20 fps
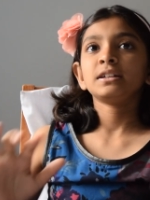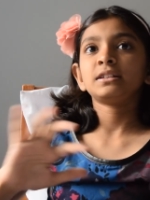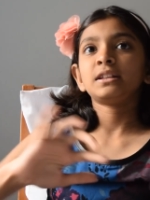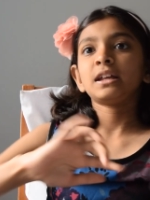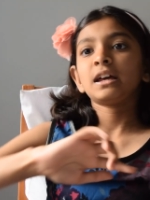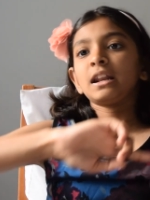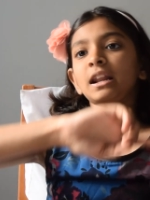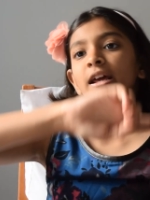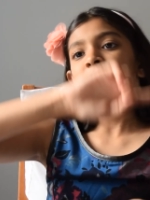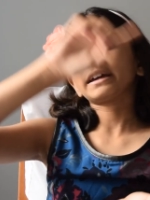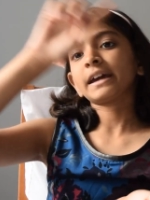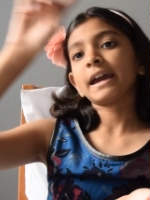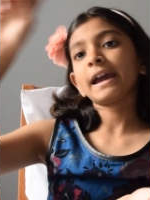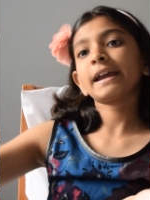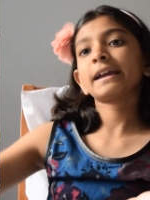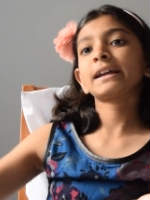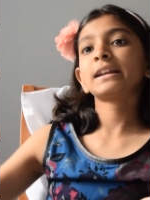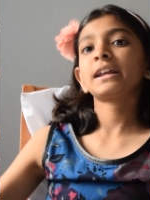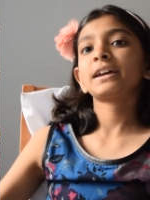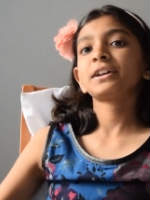They're like
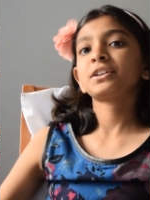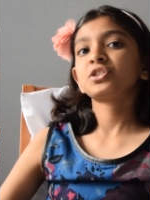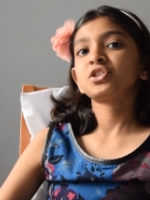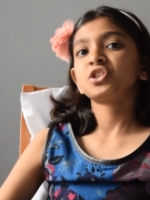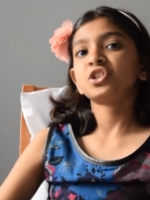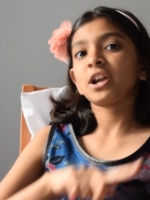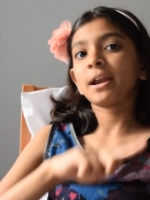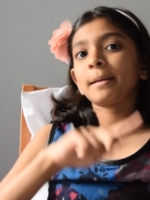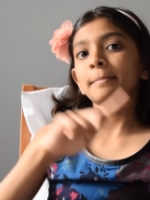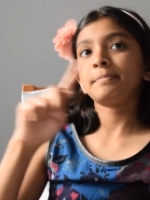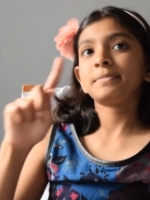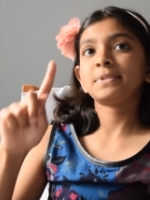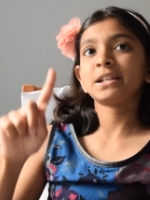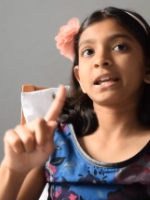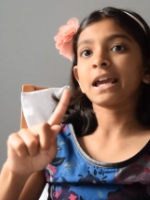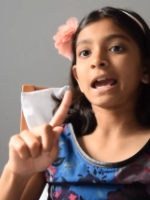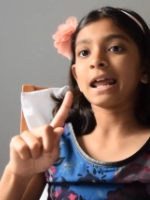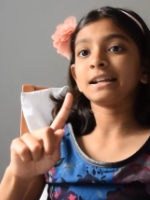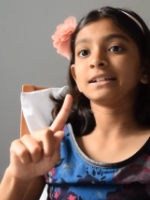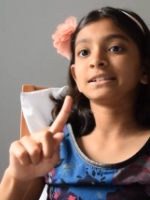egg-like shaped
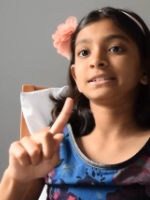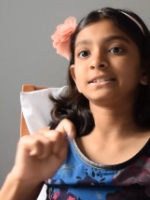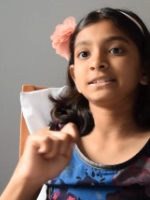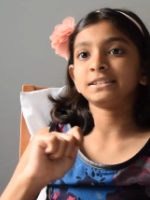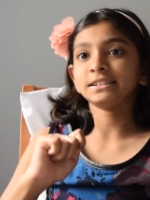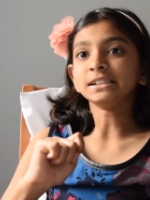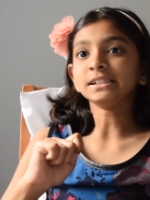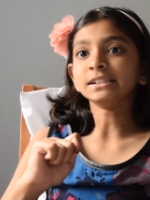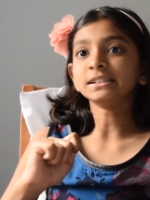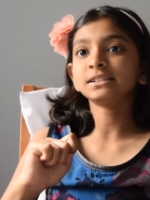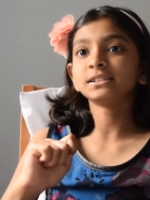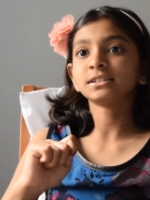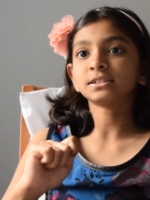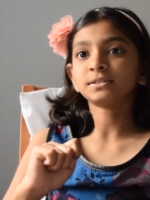galaxies.